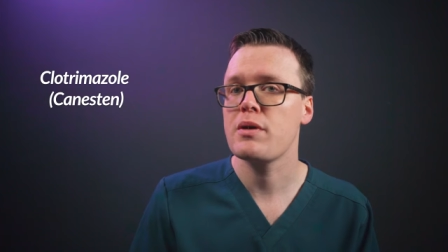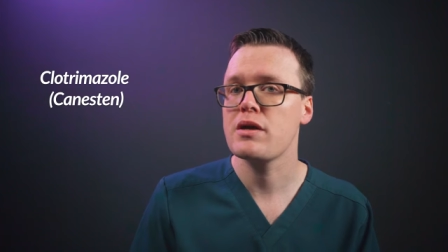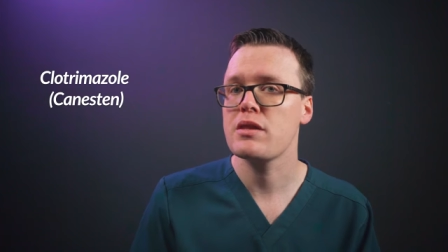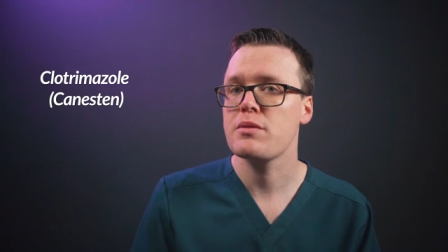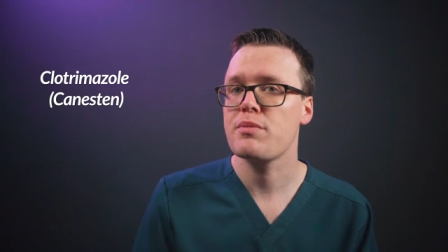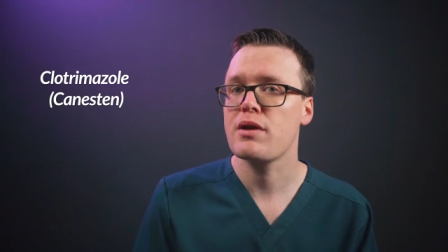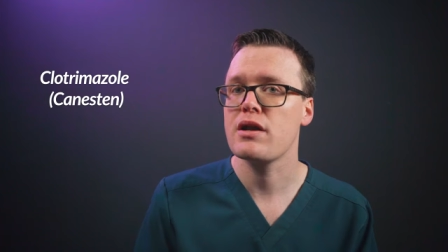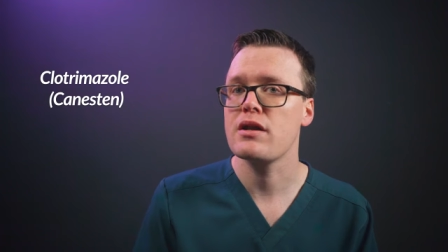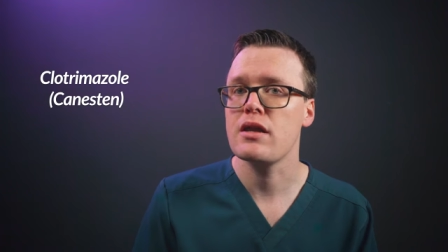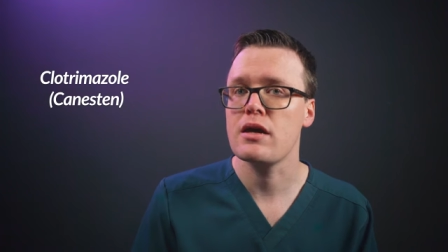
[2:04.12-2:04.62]
by the
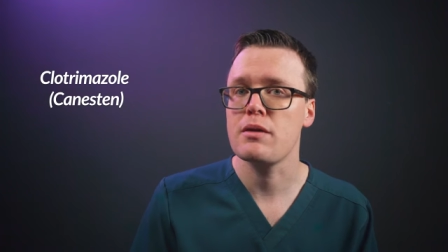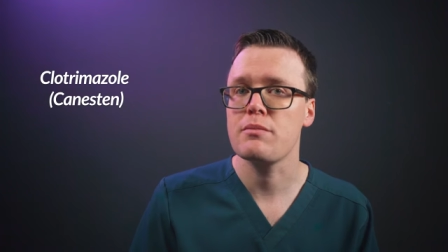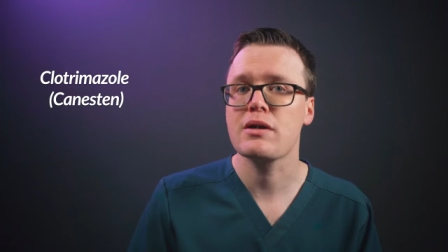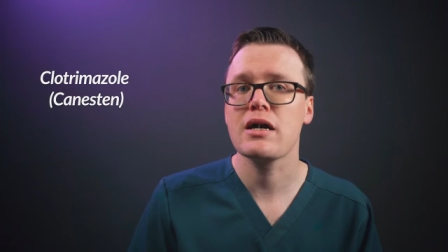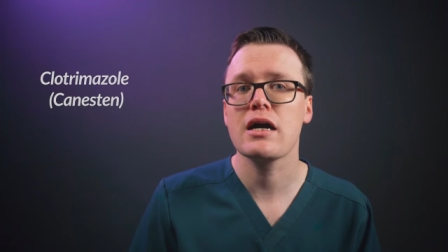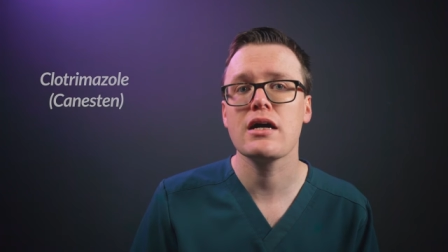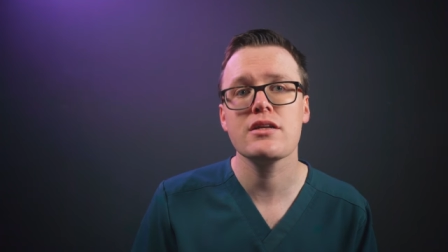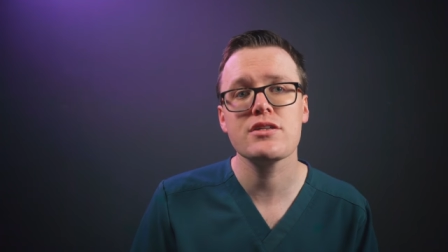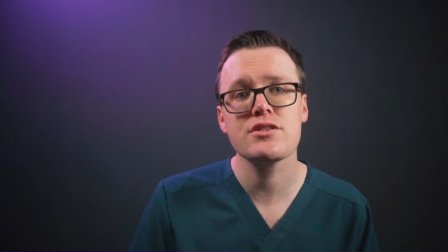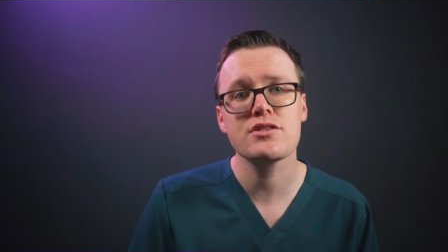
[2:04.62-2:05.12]
brand name
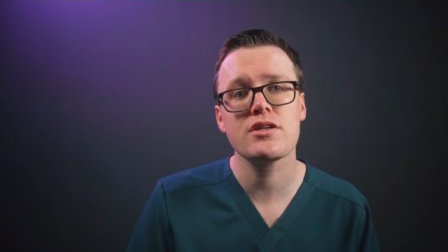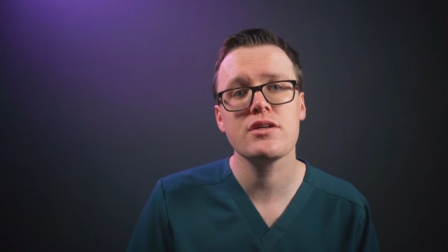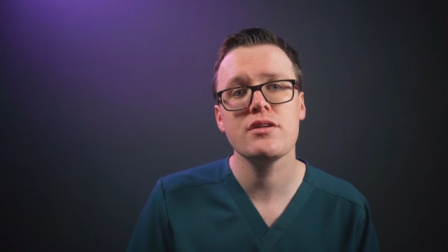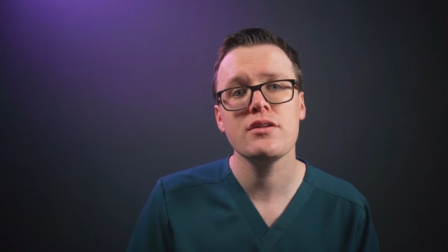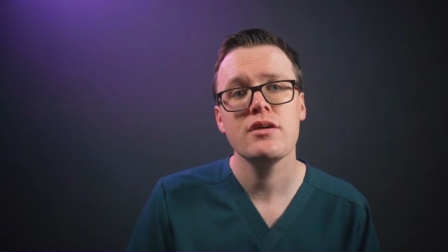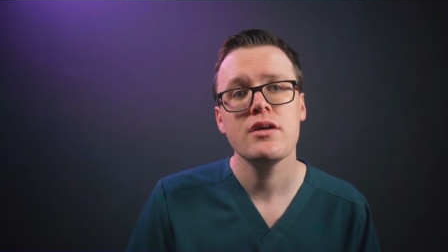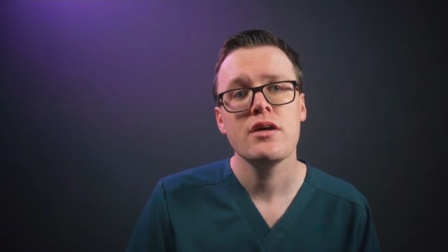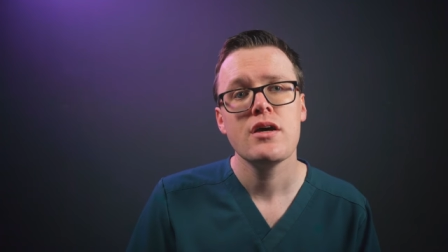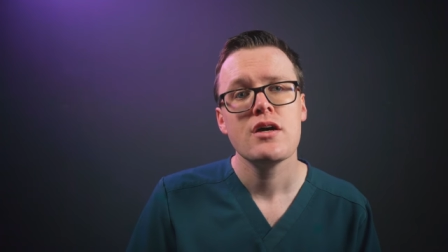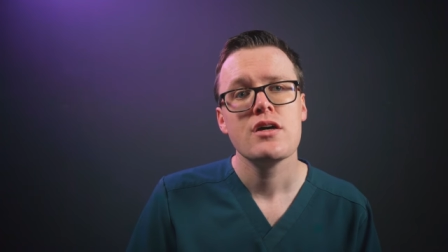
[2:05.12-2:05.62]
Canesten,
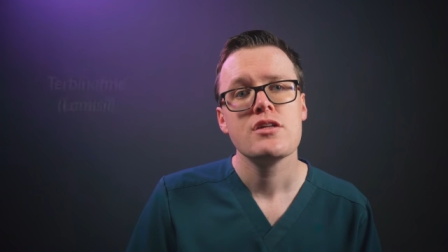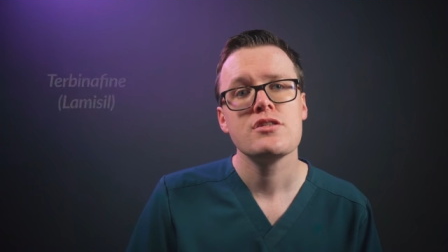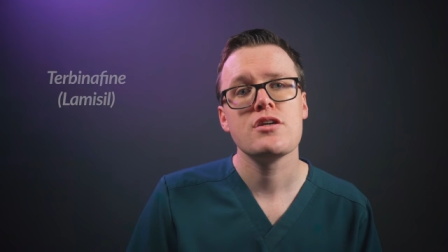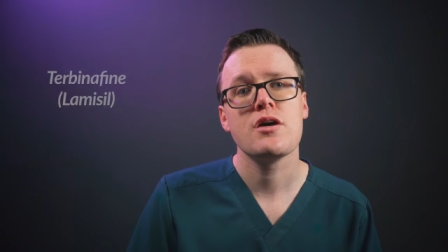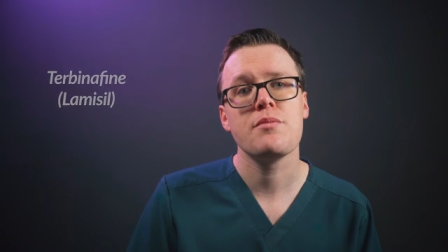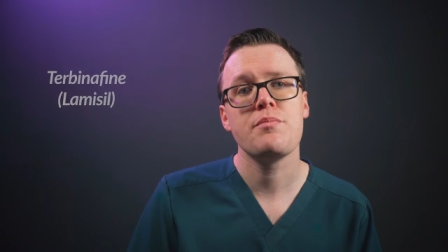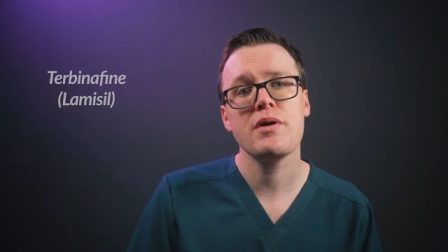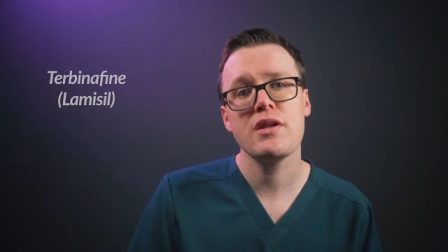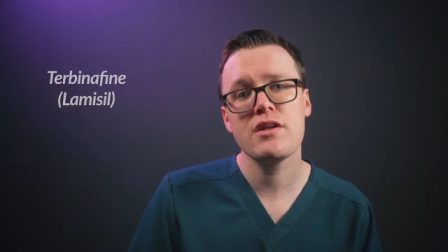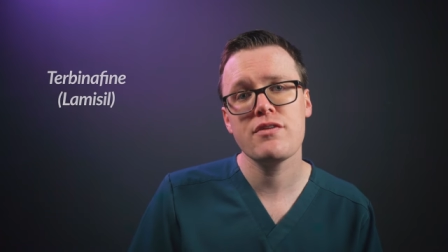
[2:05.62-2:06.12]

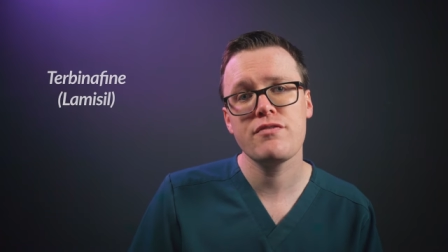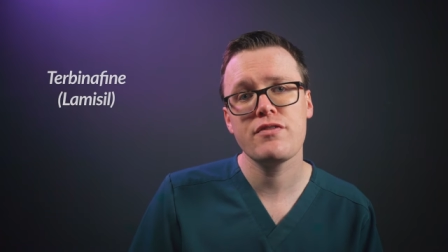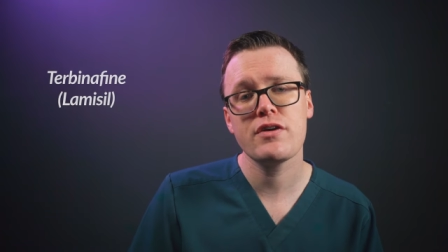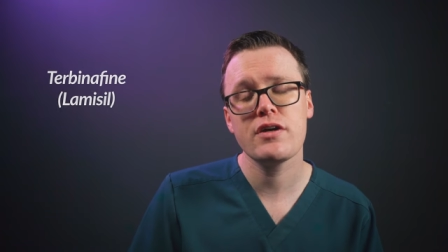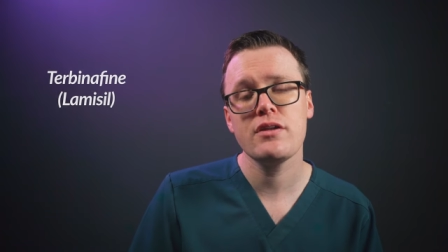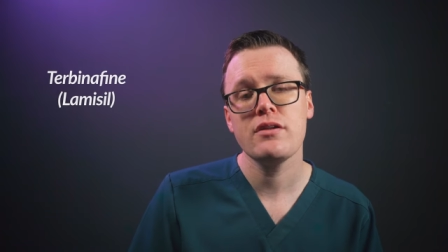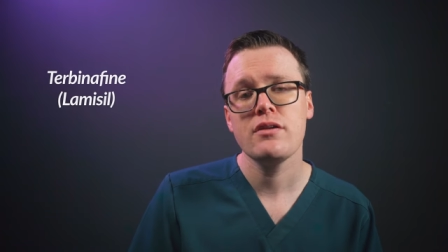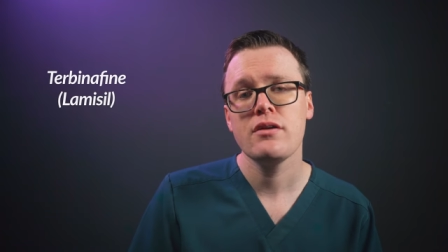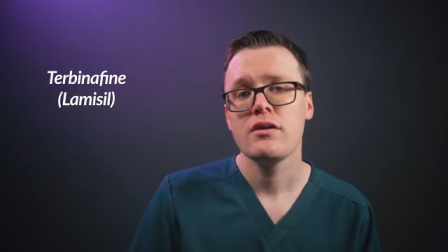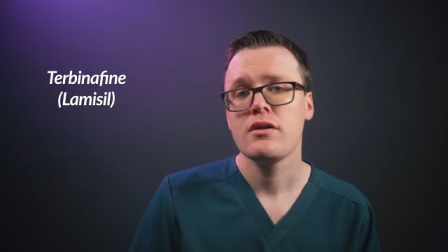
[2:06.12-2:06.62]

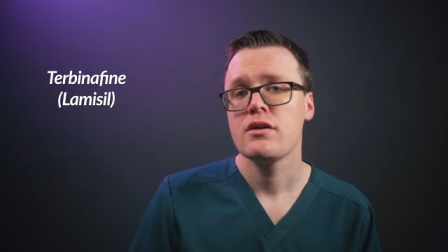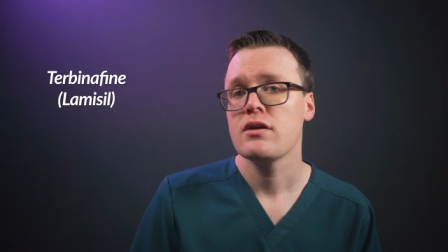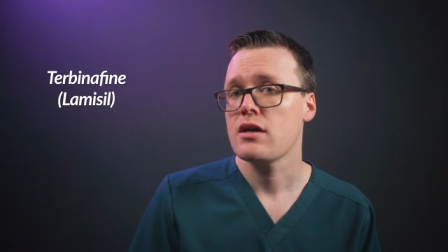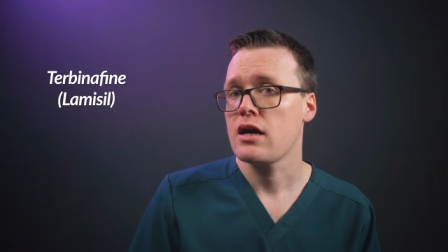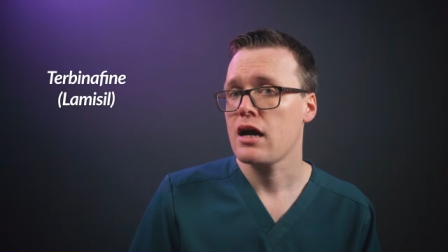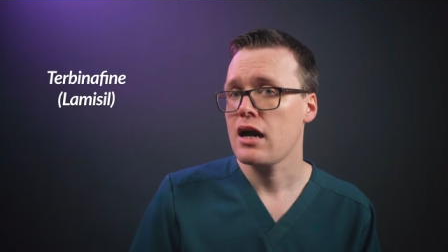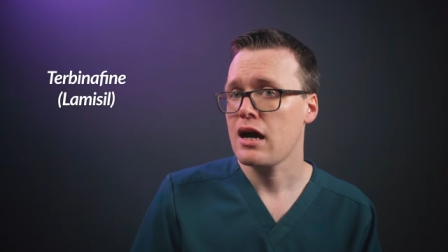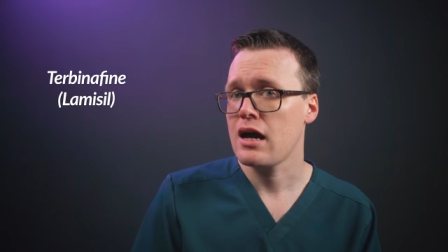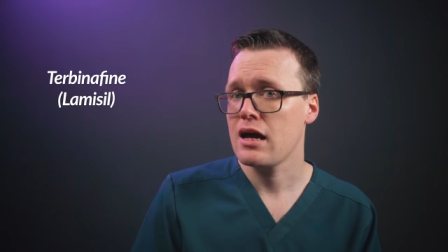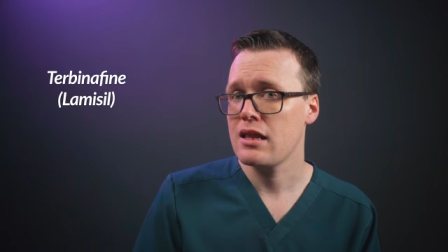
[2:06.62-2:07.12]
terbinafine,
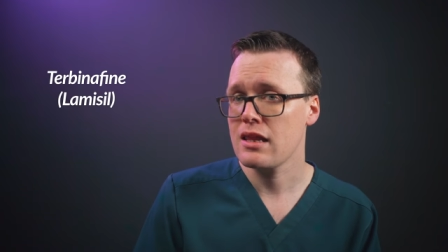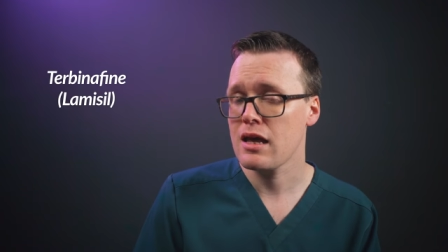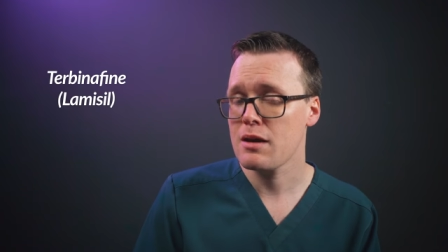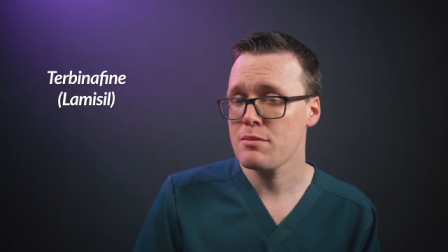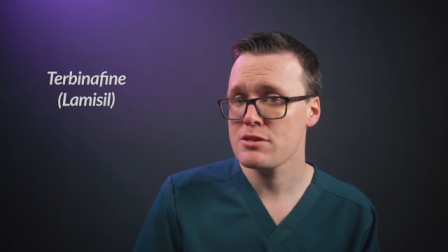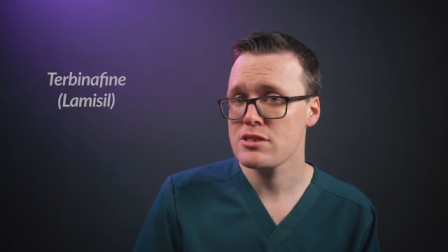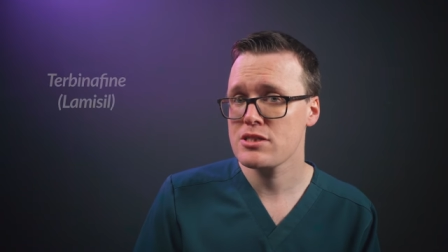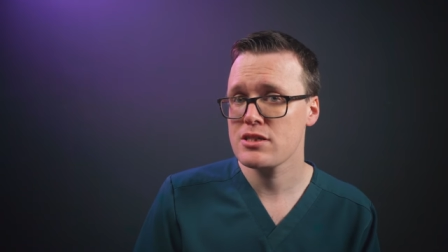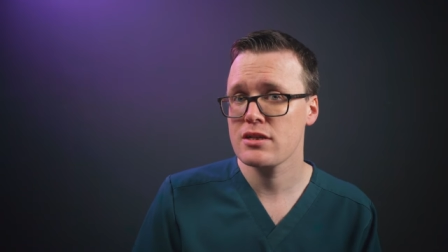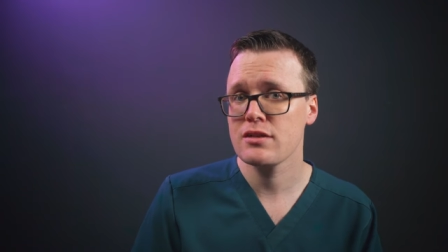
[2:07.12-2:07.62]

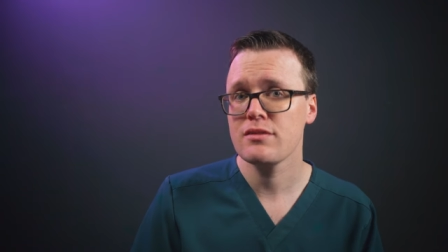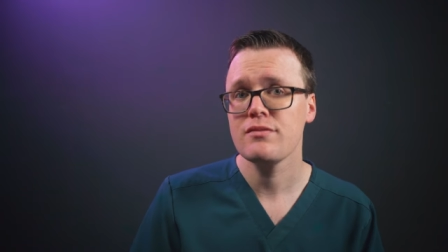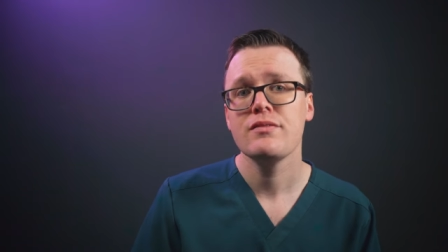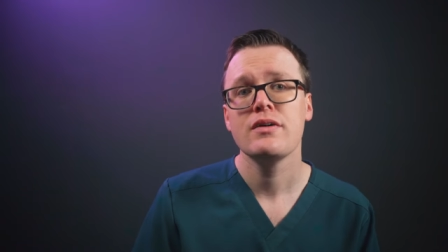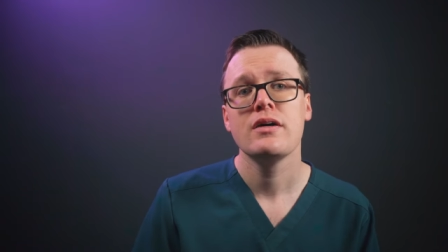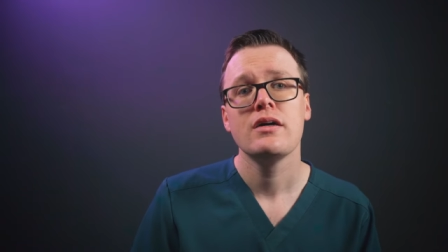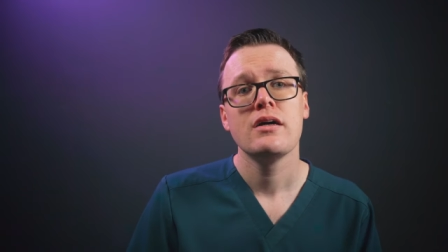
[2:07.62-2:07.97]
Lamisil,